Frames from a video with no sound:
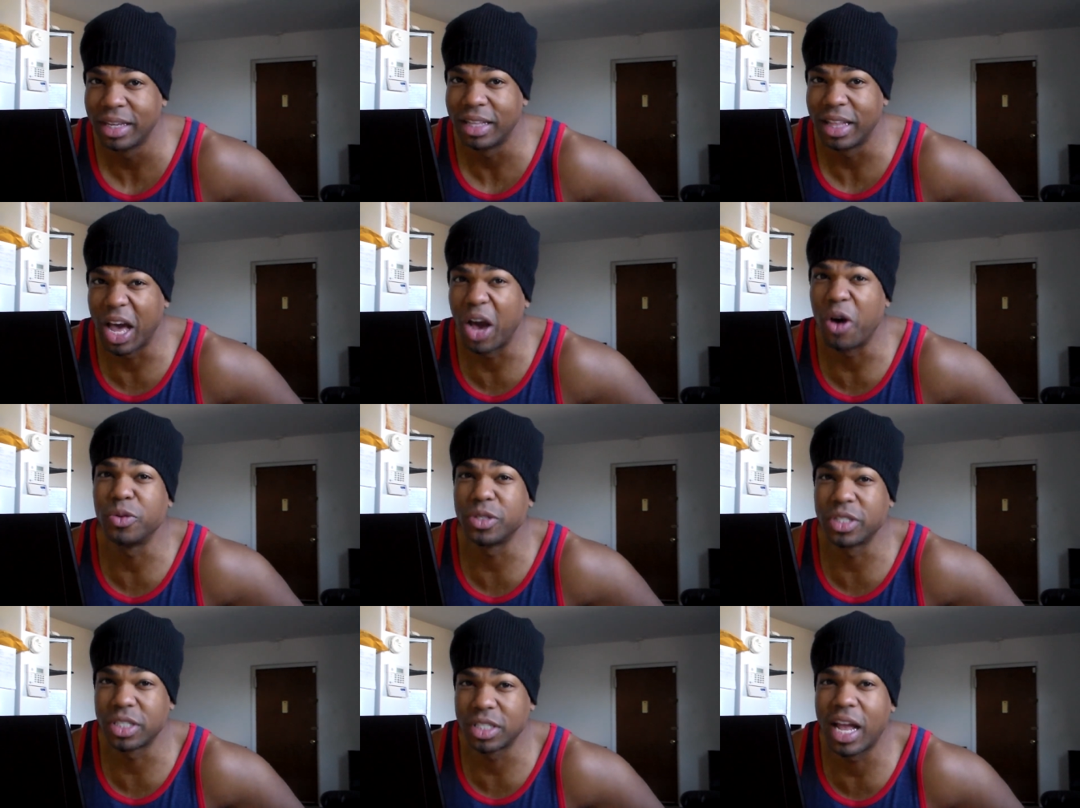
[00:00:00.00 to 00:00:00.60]

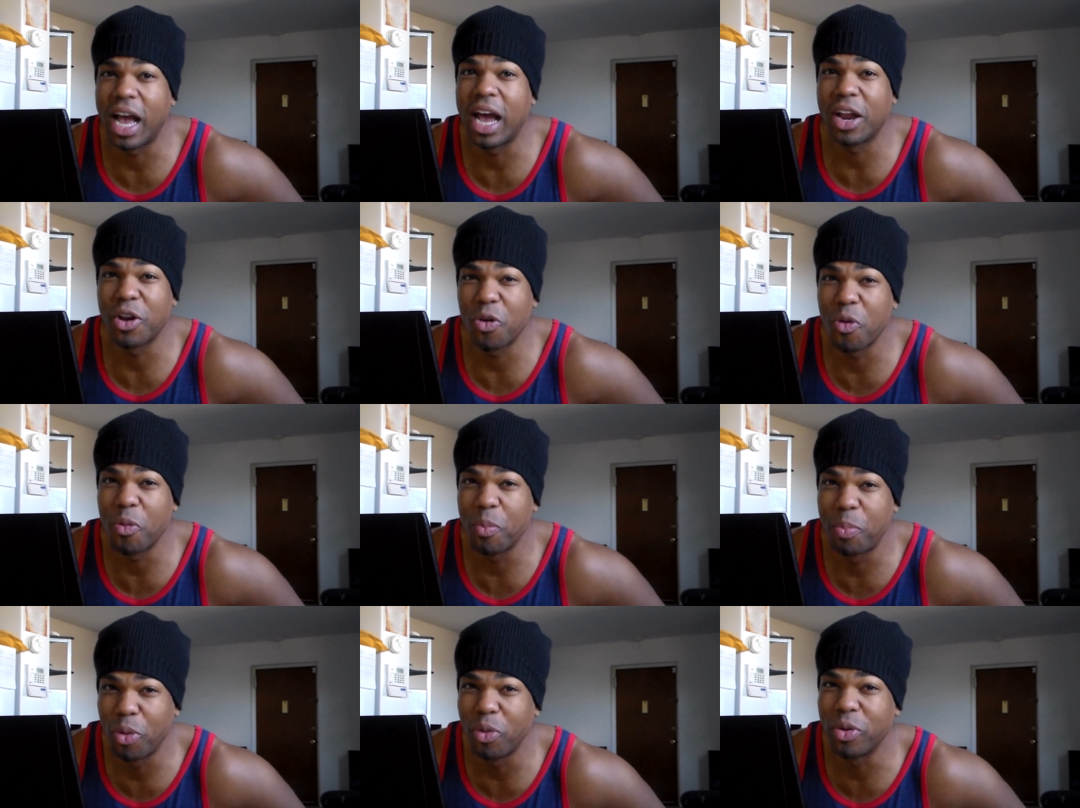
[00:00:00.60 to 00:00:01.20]
That was not
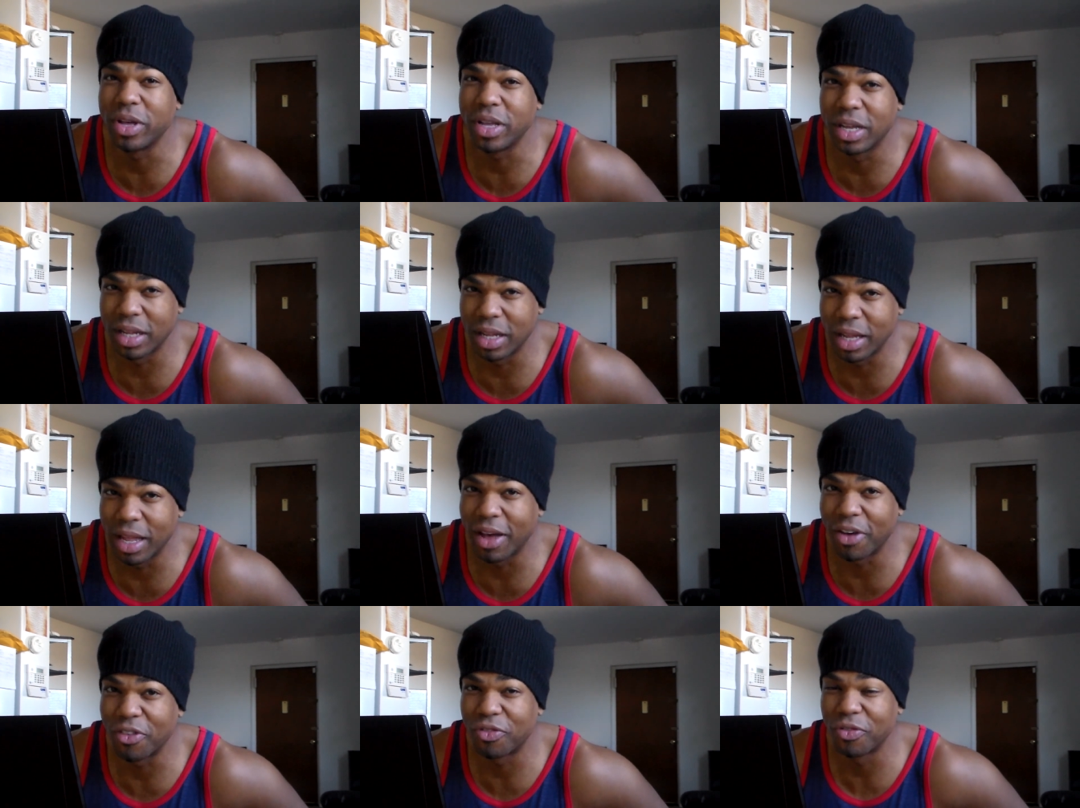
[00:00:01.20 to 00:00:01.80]
on point
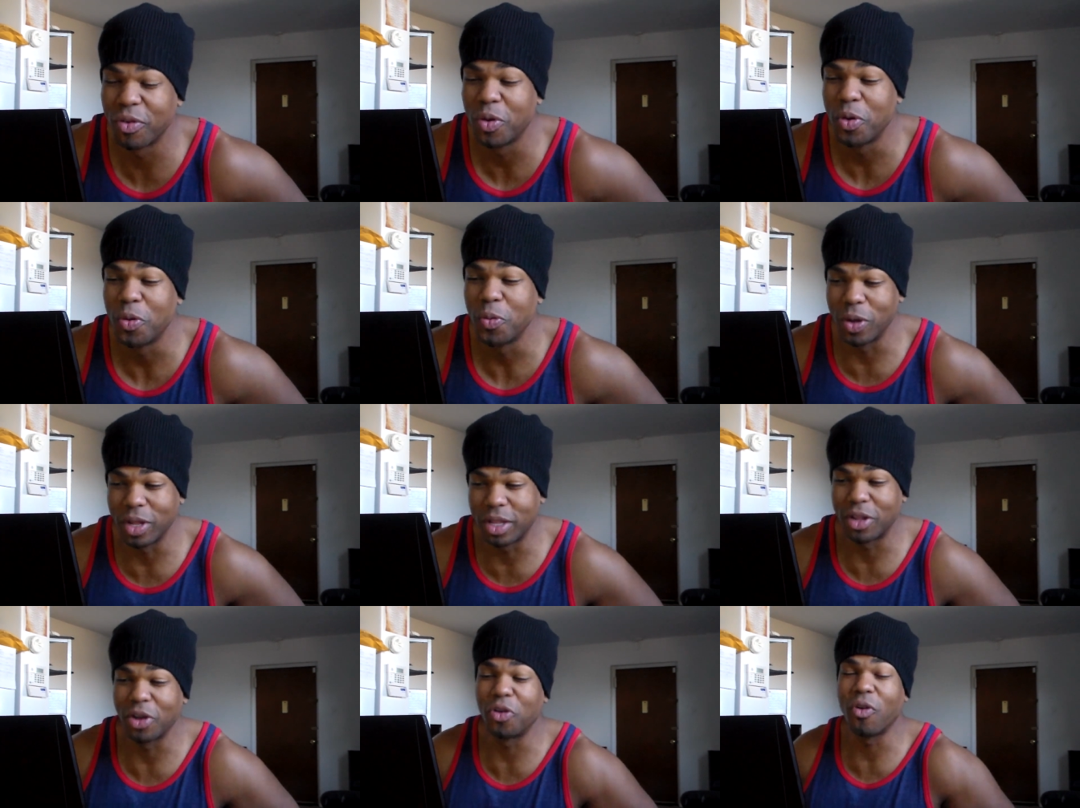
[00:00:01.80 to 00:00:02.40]
enough
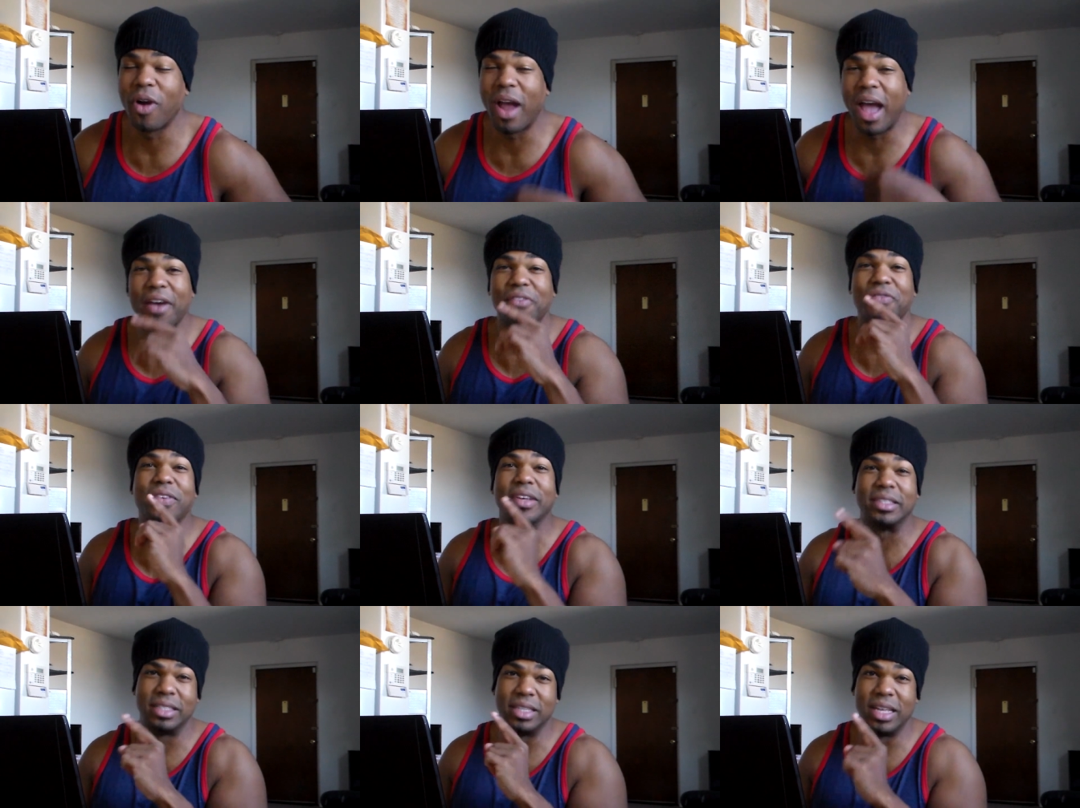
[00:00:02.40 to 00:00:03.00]
with the
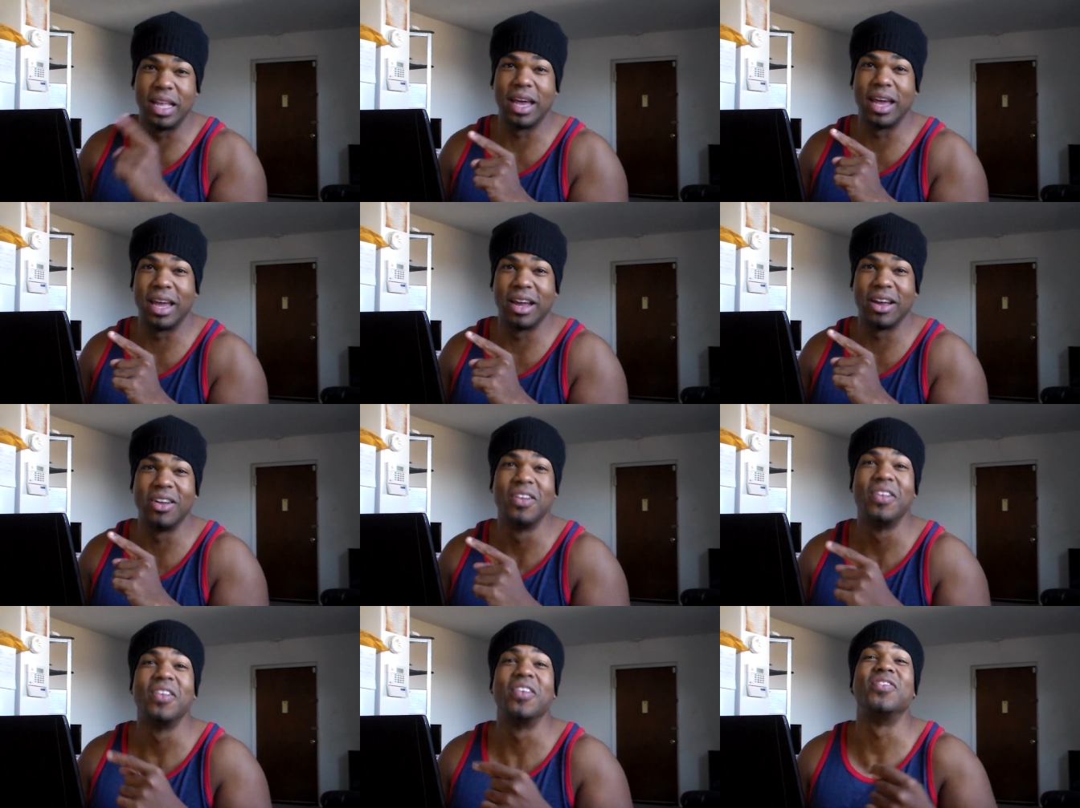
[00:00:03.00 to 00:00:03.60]
graphics
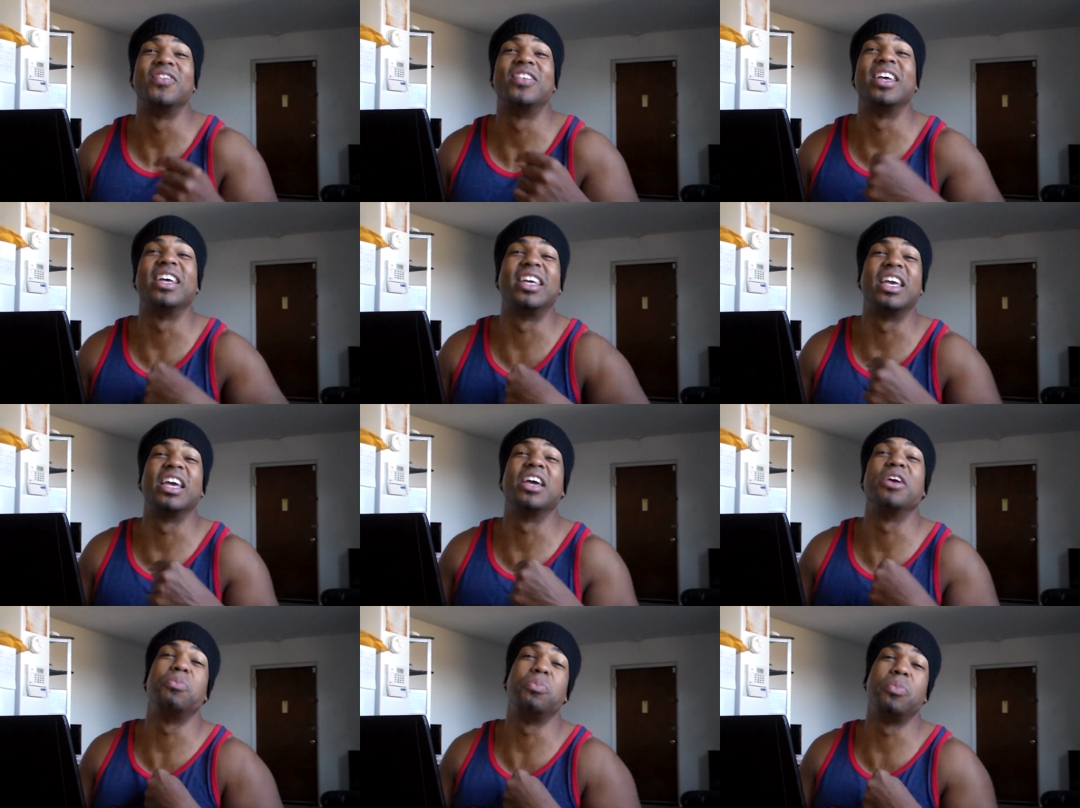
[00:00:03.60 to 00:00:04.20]
there to
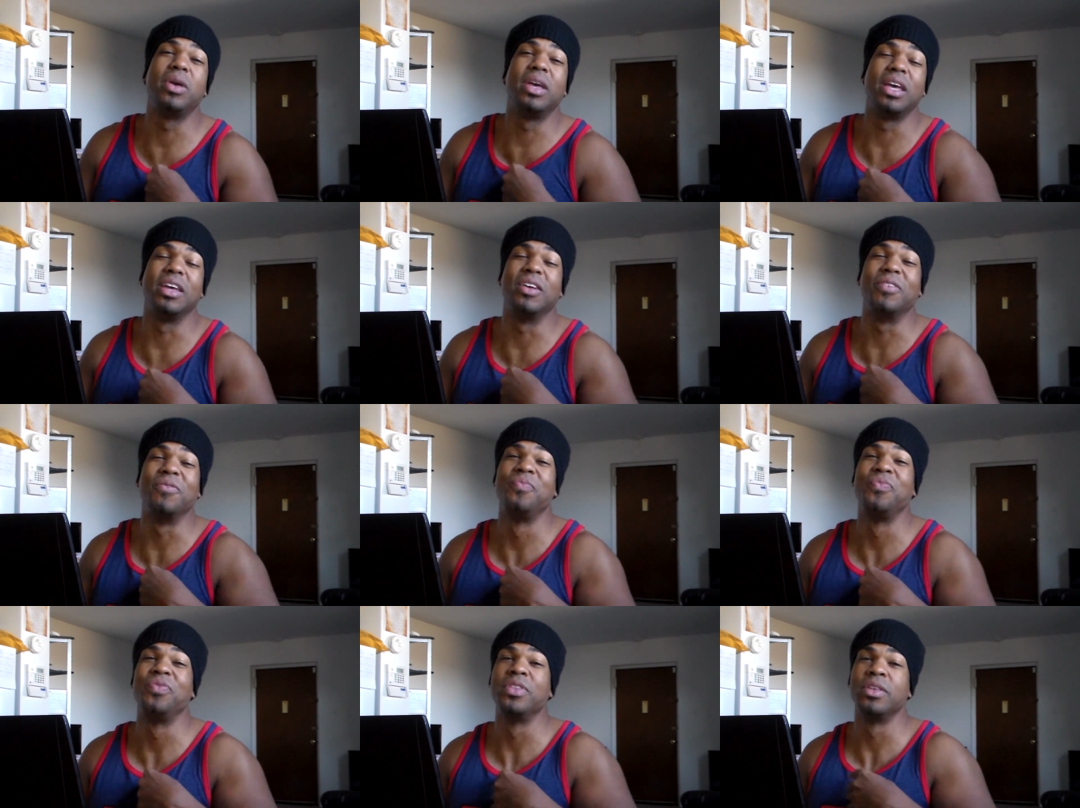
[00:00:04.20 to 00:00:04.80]
get
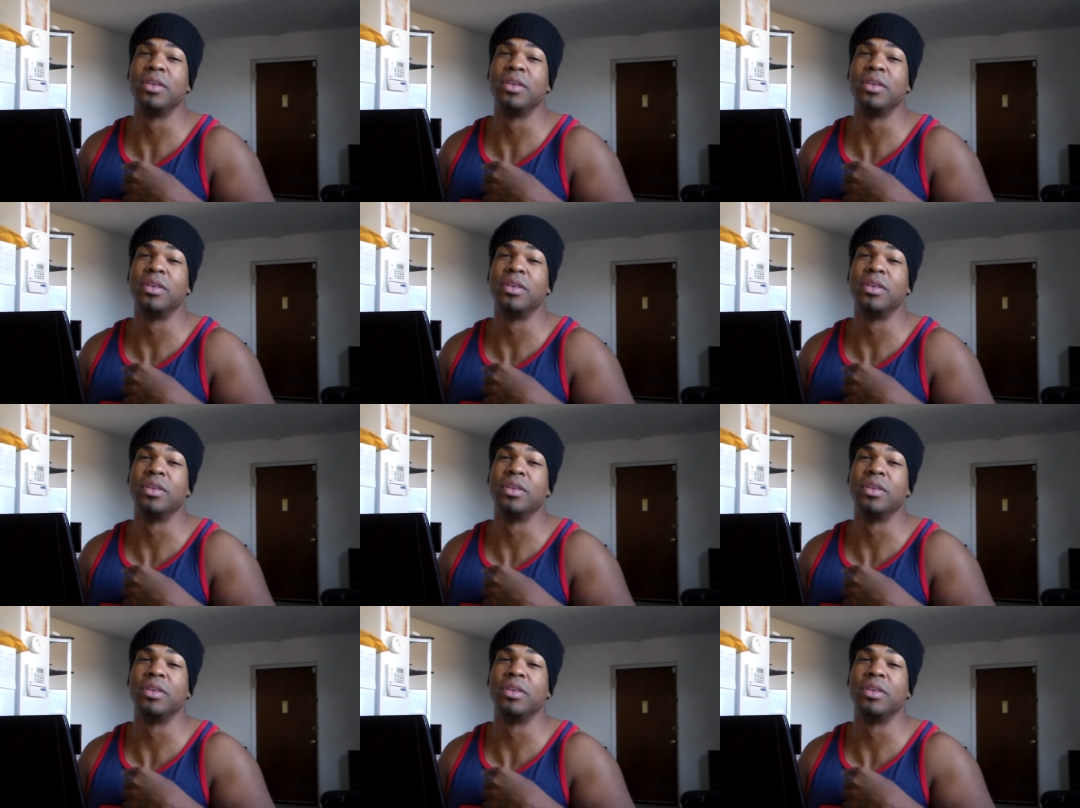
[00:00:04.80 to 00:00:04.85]
me.